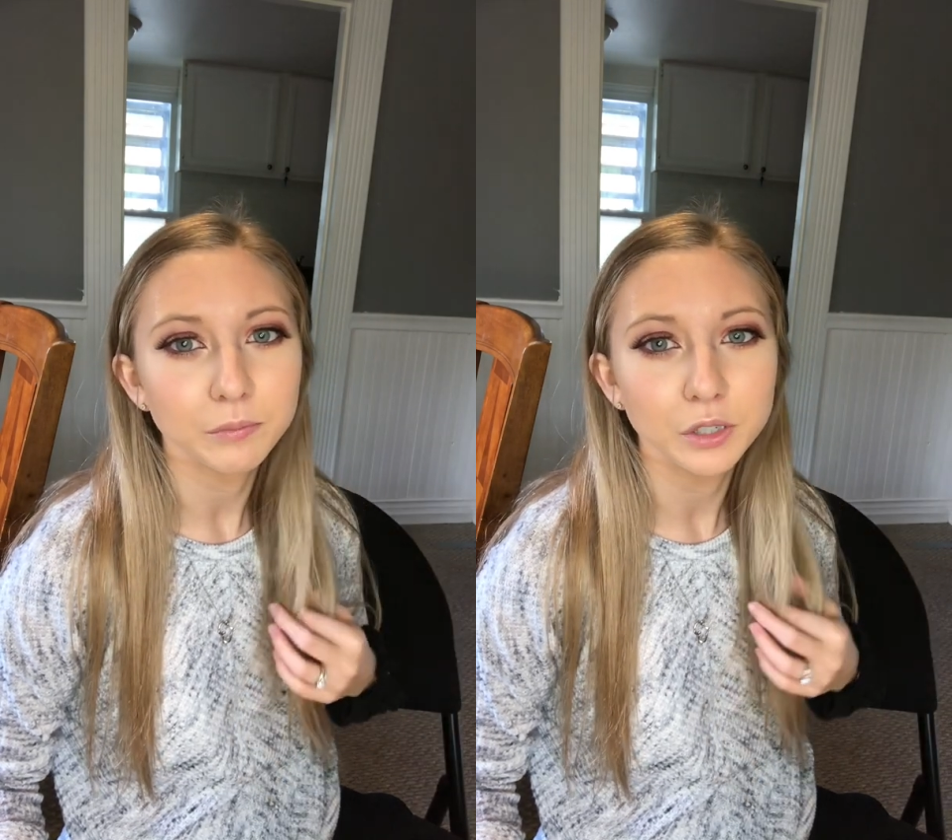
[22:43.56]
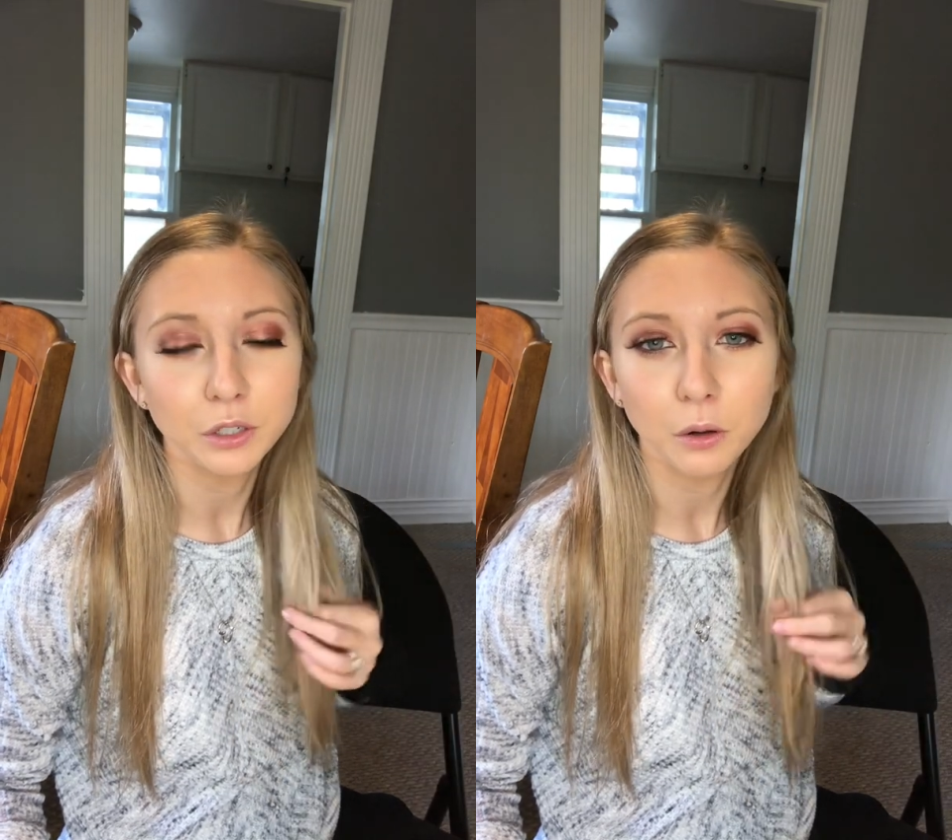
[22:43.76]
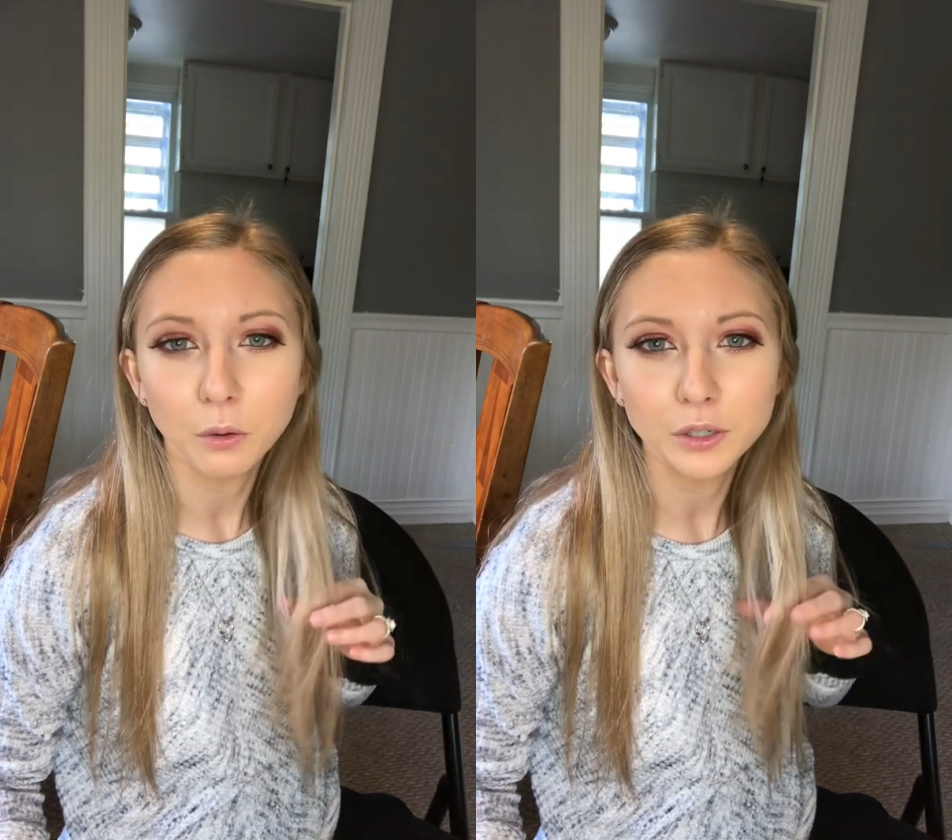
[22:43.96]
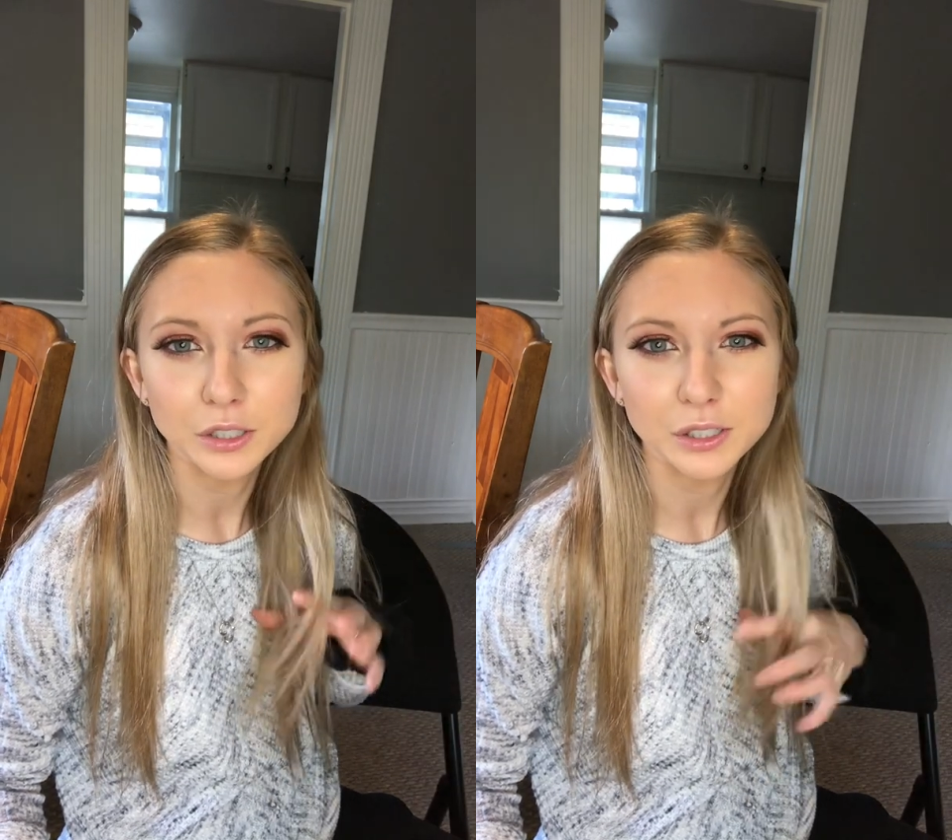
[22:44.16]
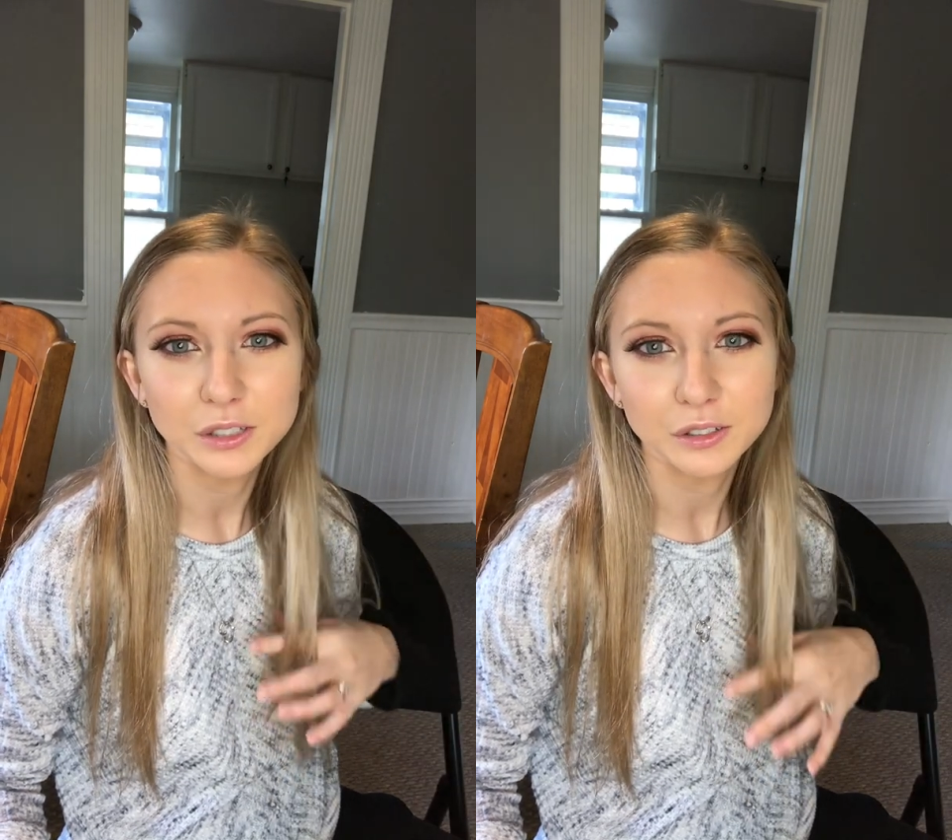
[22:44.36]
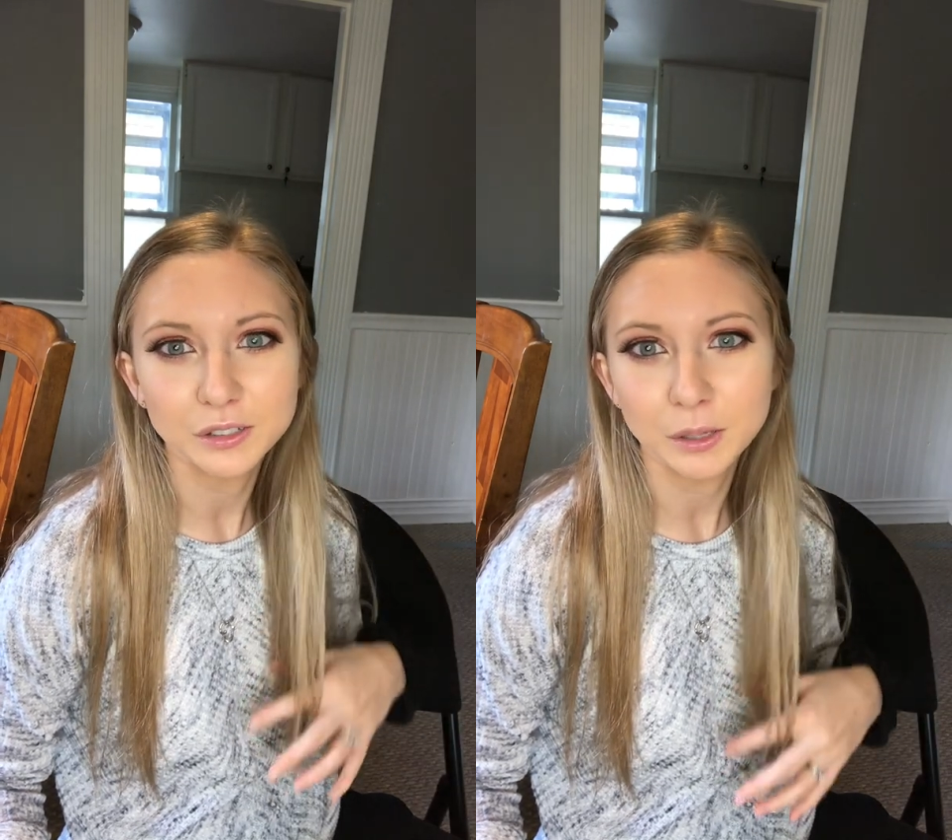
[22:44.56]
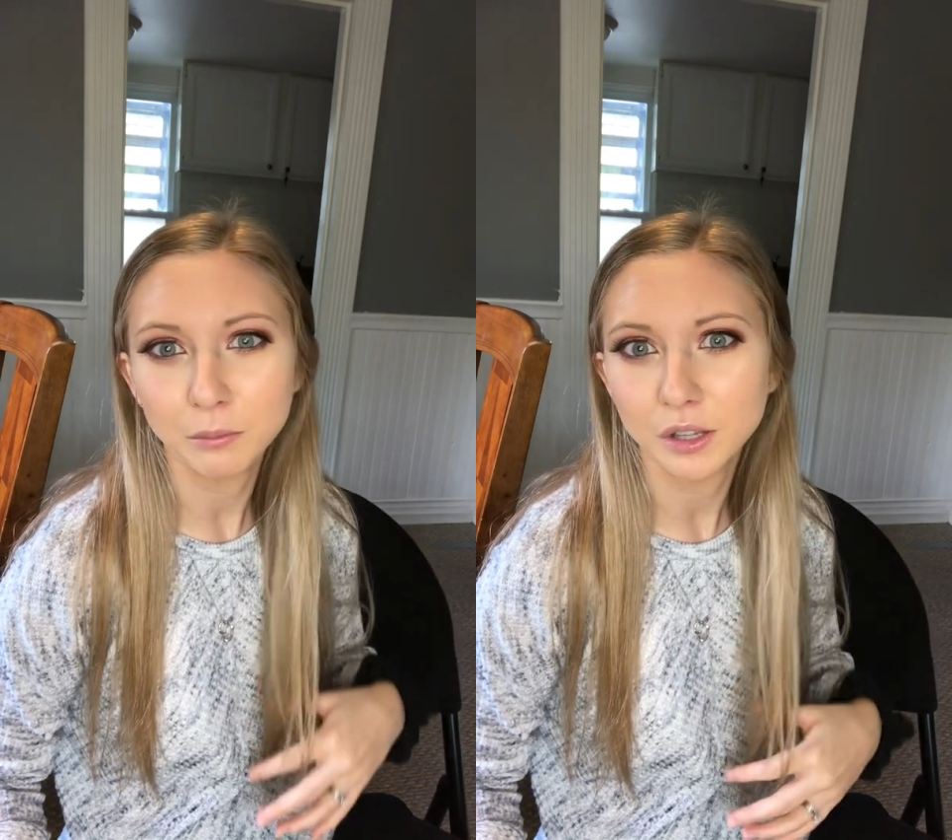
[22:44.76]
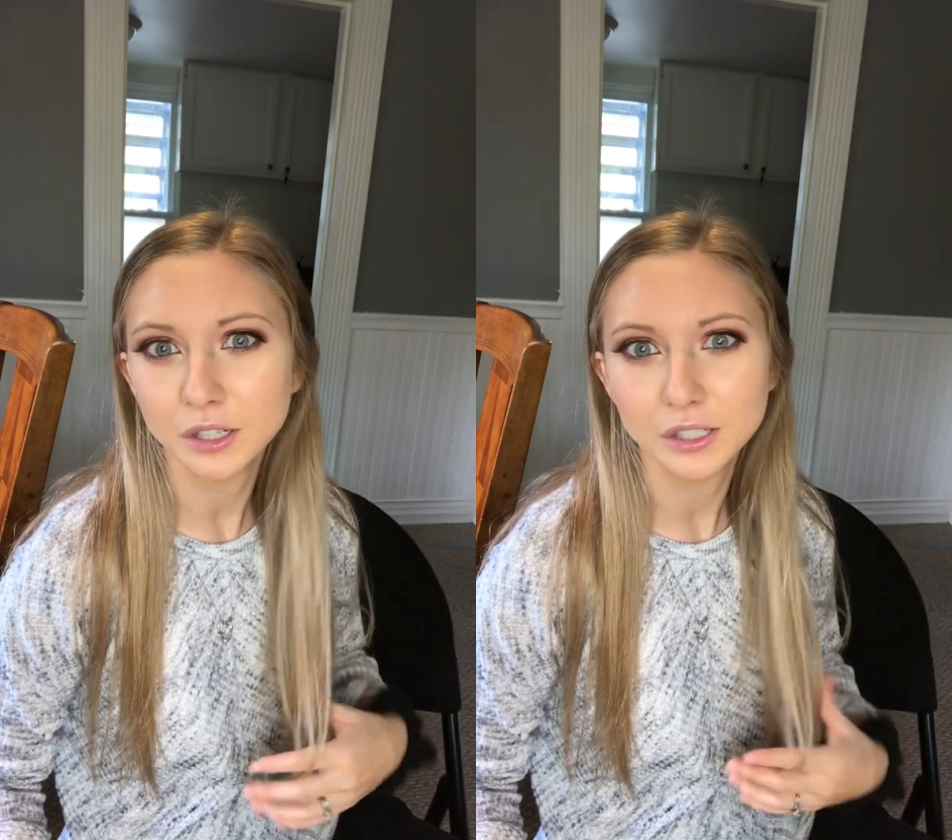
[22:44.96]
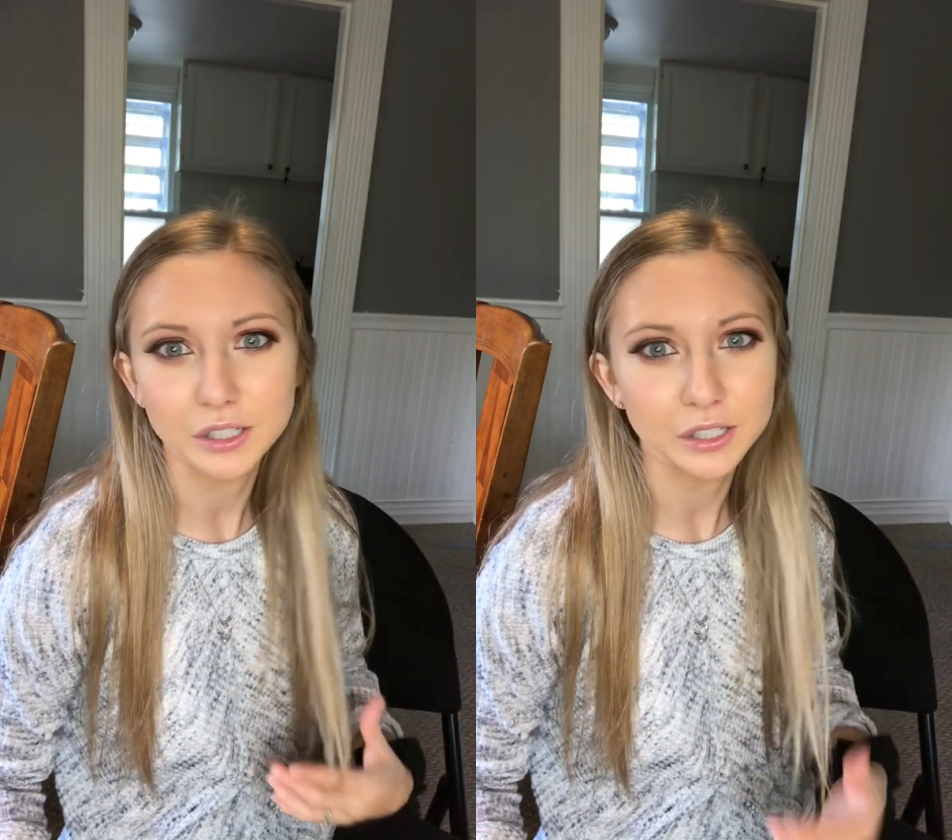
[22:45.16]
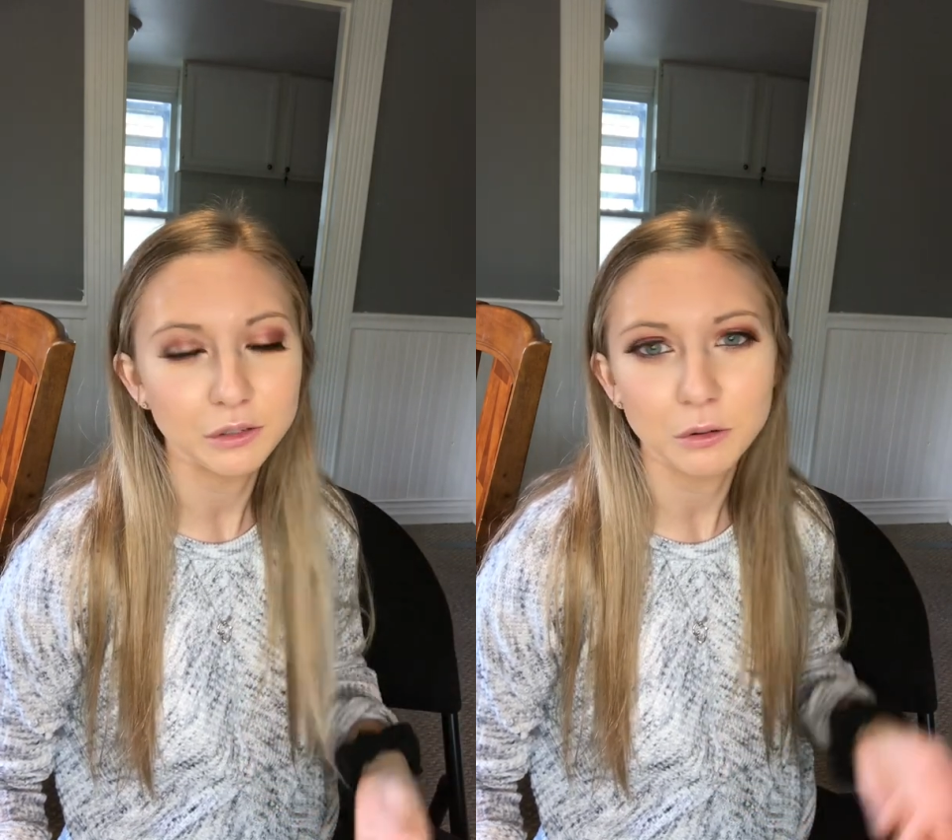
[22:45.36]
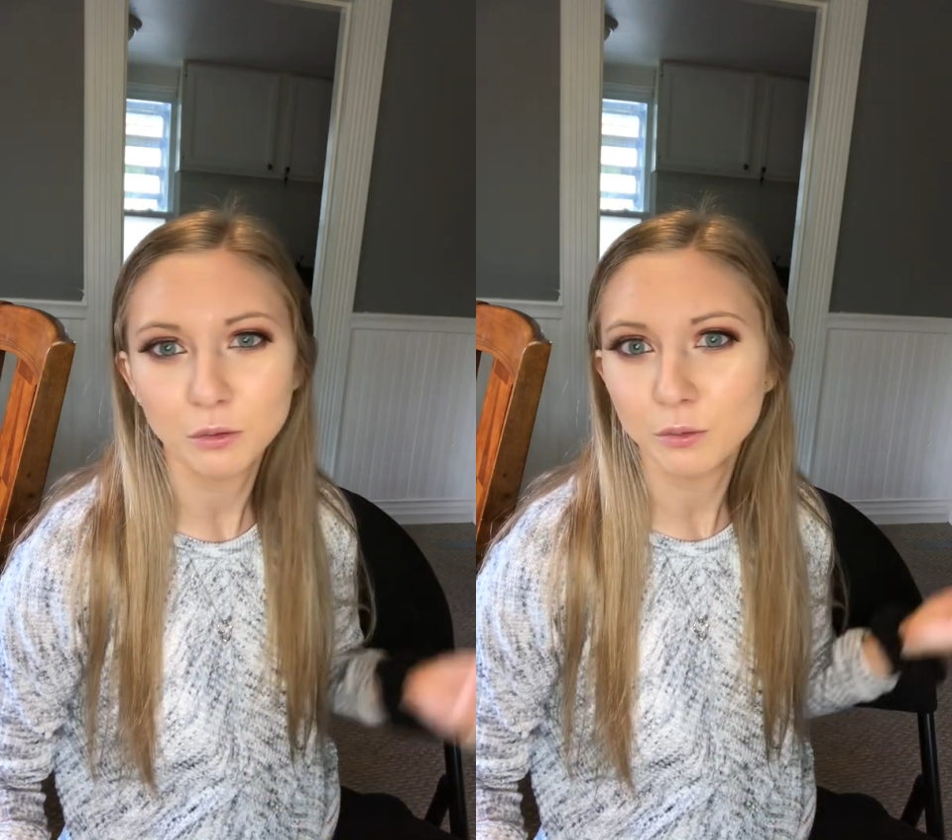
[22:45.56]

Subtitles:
You know, it's some things you don't know